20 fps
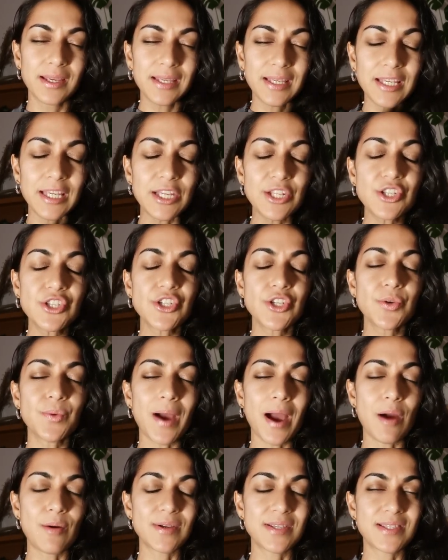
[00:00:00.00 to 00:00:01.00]
into
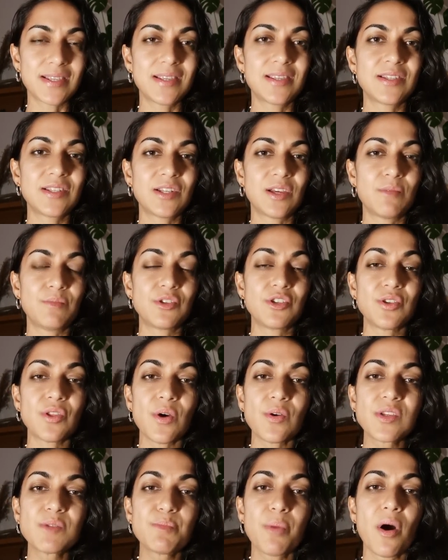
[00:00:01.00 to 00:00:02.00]
our system, to
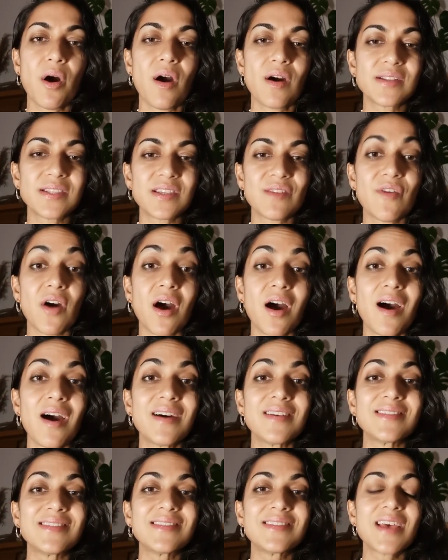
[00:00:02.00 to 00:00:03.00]
those parts of
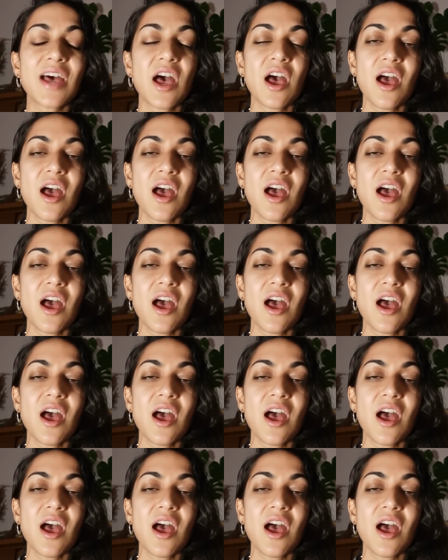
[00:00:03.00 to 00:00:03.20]
us